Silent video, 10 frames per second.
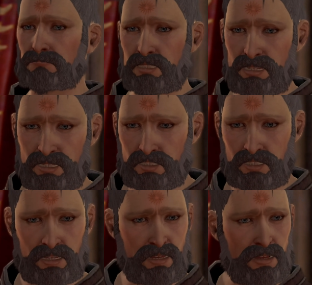Please,
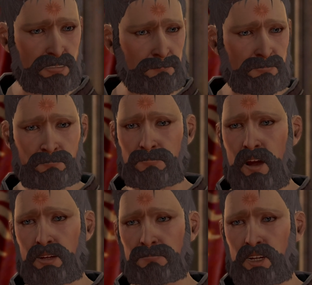kill me
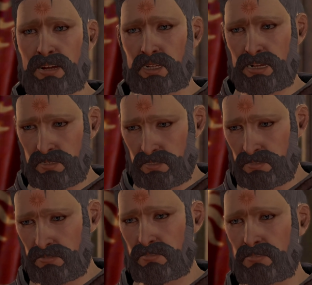before I forget again.
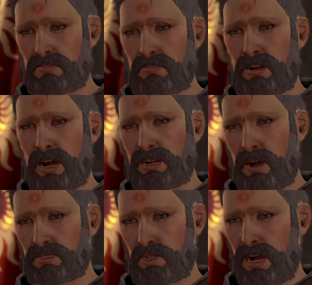I
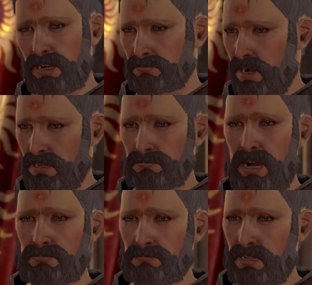don't know how you brought it
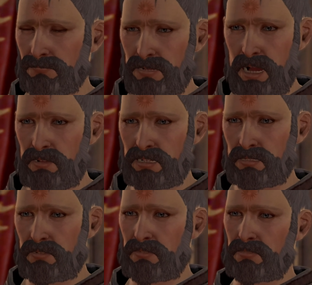back, but it's fading.